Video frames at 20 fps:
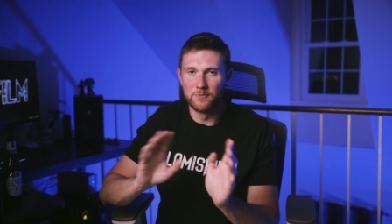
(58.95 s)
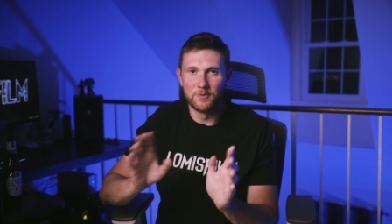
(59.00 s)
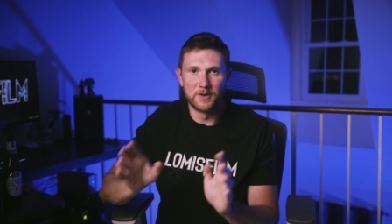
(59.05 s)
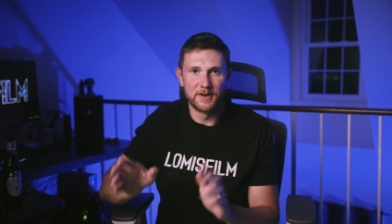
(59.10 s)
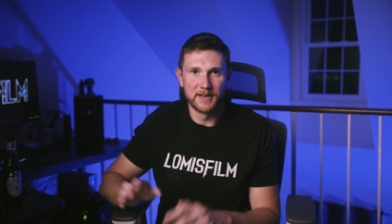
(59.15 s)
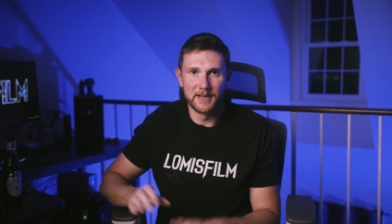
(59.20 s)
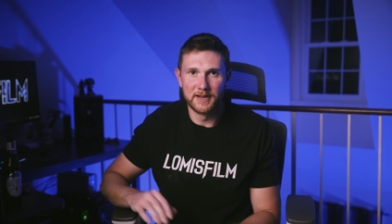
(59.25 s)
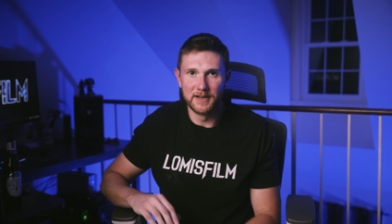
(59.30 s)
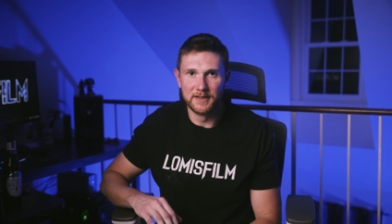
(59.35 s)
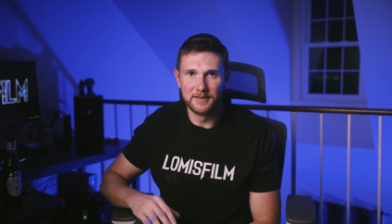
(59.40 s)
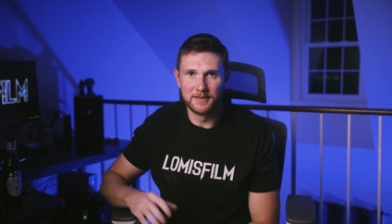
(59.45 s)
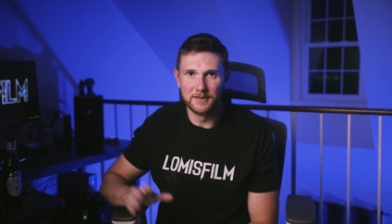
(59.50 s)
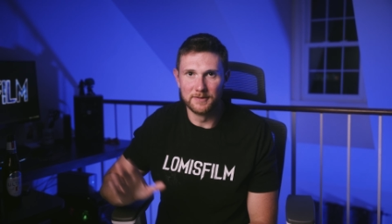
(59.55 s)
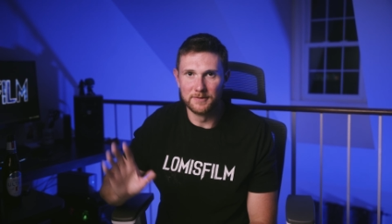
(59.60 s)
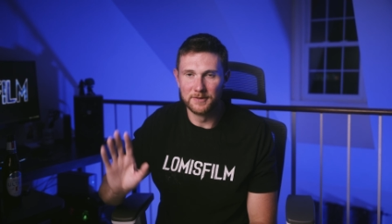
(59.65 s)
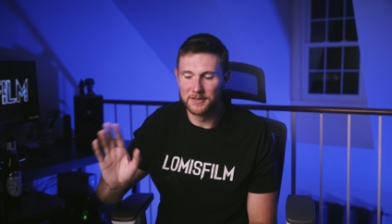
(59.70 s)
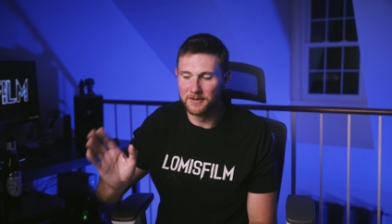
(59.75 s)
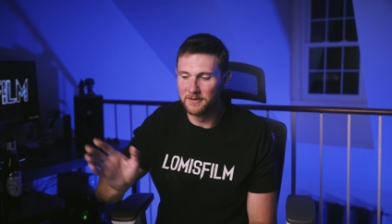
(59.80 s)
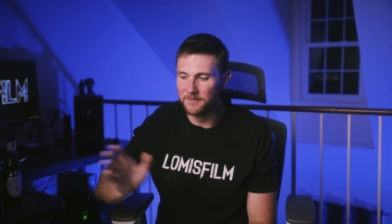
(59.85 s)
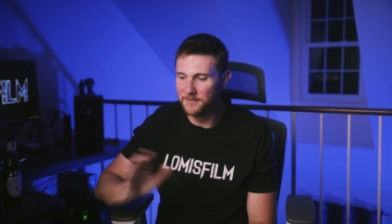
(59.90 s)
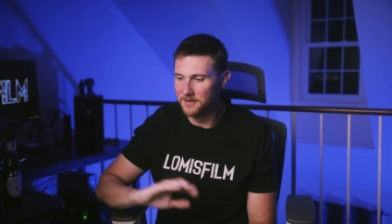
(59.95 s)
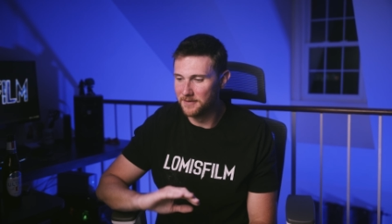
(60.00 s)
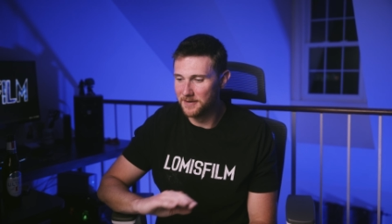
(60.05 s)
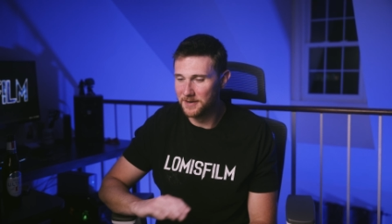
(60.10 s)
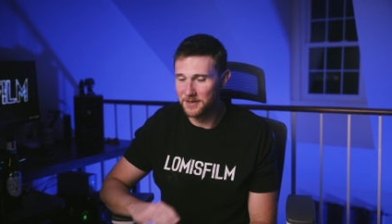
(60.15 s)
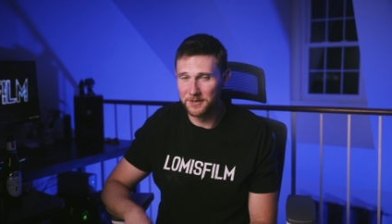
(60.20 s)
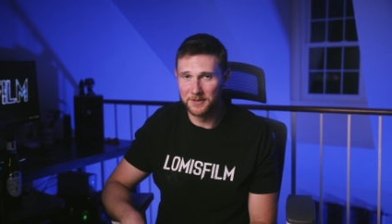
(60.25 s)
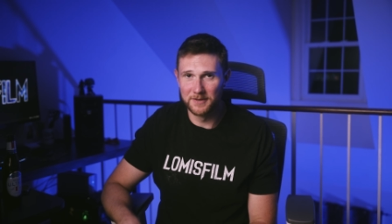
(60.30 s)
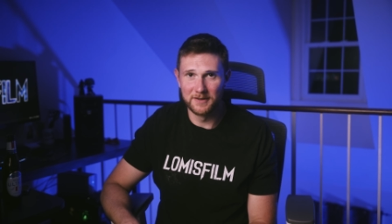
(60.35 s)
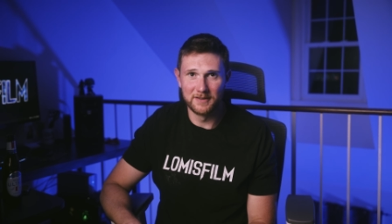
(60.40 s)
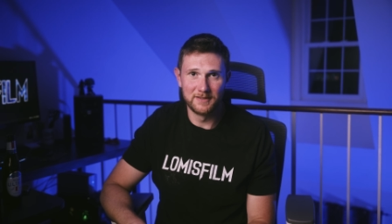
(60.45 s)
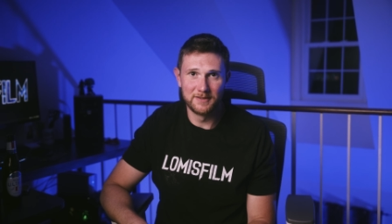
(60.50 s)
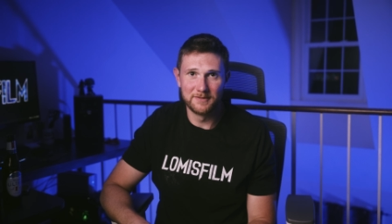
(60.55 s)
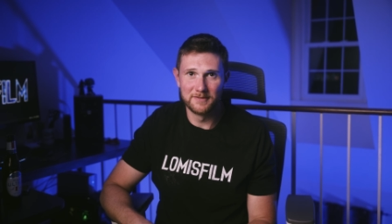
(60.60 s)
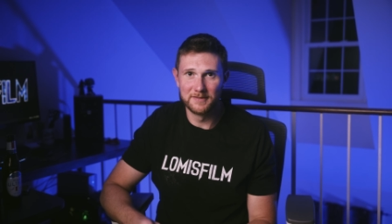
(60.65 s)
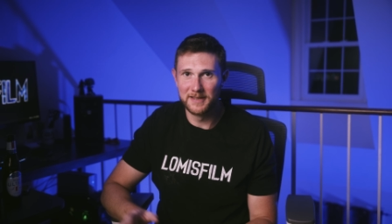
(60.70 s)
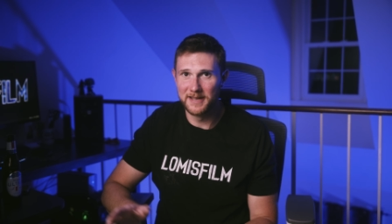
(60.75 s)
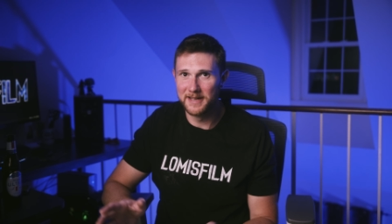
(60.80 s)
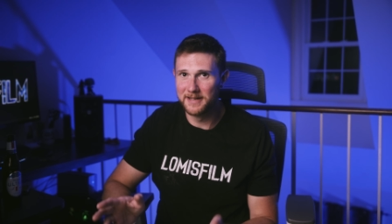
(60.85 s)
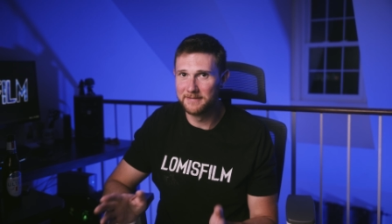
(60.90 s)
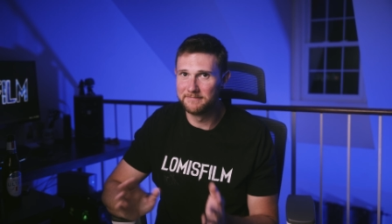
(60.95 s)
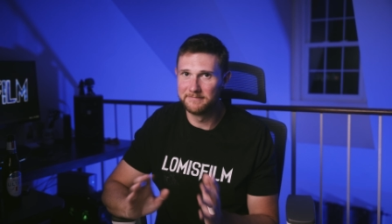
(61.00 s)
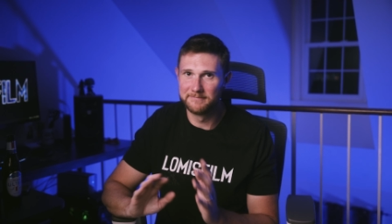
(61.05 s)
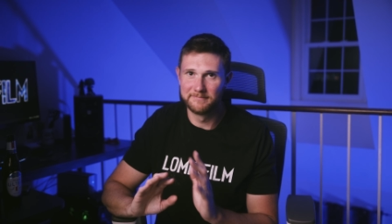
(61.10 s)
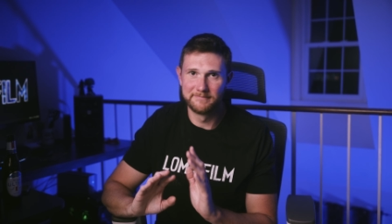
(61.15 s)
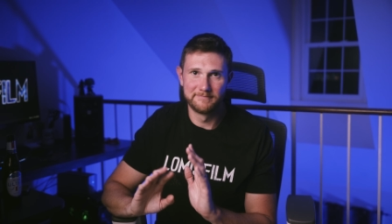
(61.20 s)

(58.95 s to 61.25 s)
want to get into. So if you're interested in doing that,